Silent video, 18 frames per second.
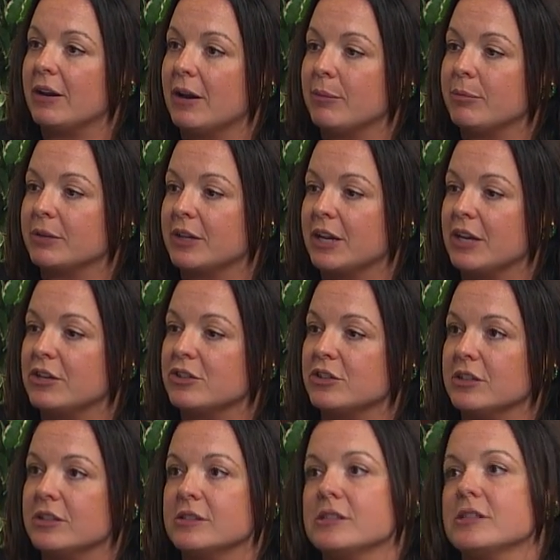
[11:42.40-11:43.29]

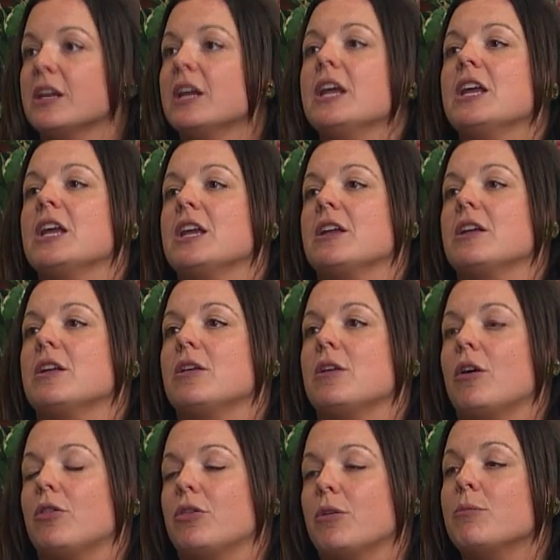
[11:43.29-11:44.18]
applications,
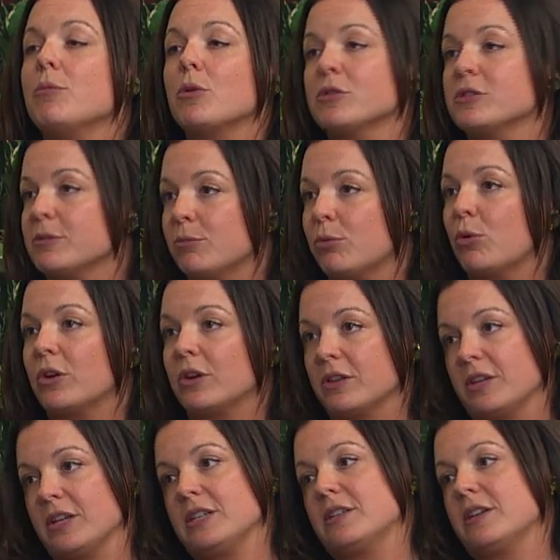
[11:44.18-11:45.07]
the most important
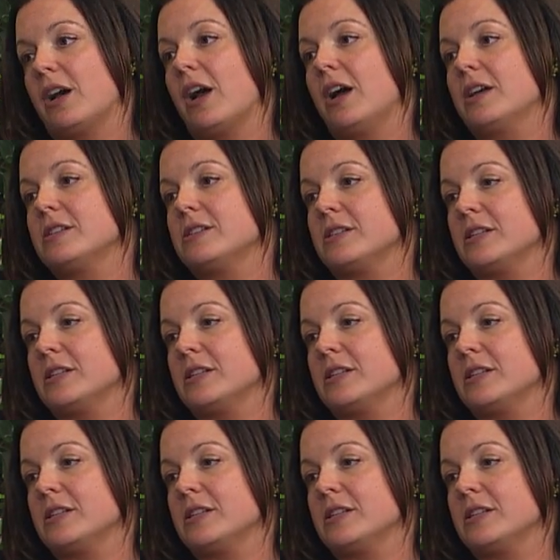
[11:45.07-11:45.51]
thing to us